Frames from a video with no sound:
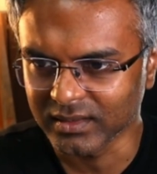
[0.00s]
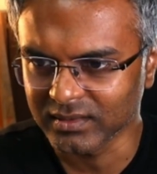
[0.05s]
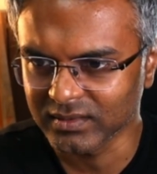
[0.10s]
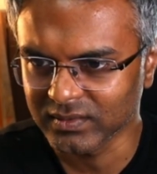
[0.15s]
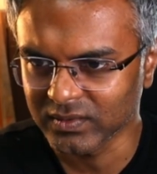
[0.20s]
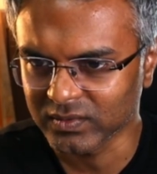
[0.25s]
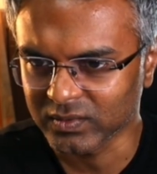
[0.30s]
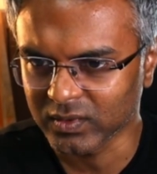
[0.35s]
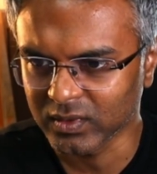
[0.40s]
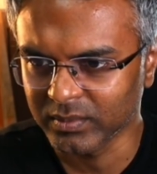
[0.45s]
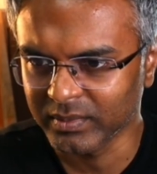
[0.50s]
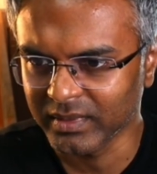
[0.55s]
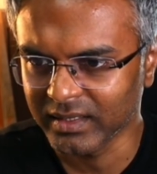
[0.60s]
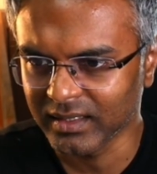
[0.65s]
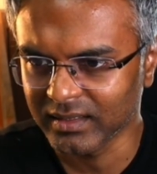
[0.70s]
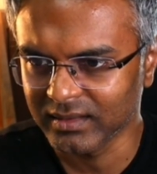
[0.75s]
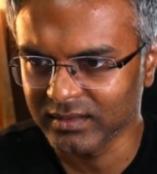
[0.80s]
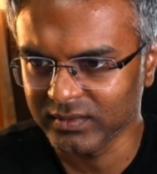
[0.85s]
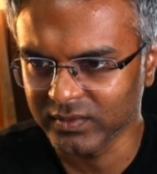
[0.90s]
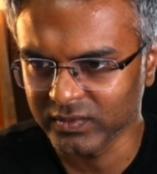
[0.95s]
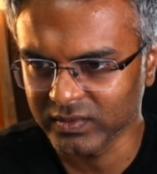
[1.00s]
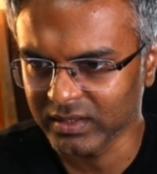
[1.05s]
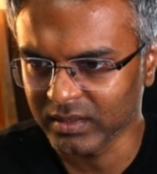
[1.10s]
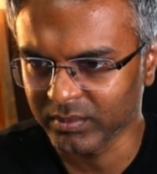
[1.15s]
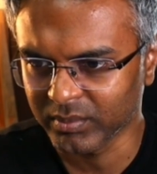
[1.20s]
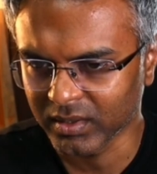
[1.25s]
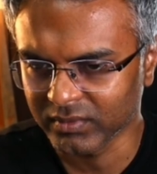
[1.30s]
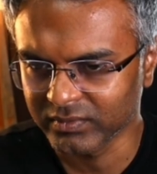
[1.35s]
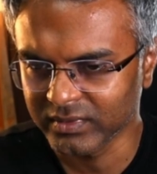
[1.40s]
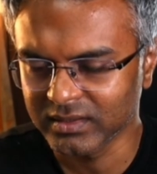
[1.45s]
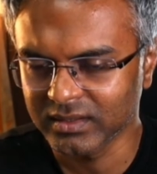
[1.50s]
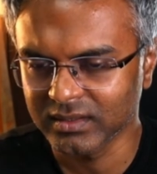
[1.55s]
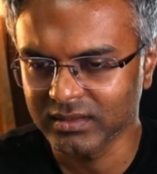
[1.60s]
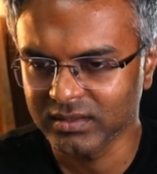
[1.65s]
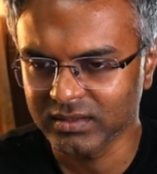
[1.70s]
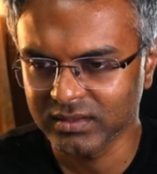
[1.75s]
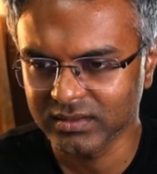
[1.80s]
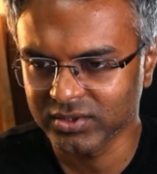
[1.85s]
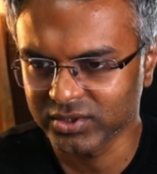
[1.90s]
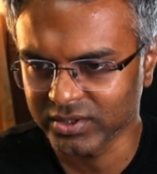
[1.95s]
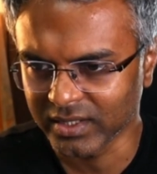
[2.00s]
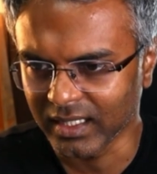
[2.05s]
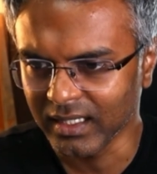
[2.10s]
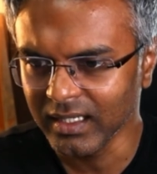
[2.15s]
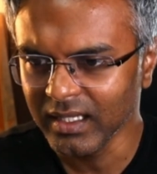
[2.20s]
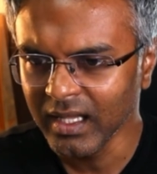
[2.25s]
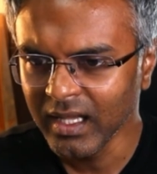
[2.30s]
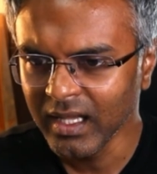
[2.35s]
So it's going to be run using the PowerShell,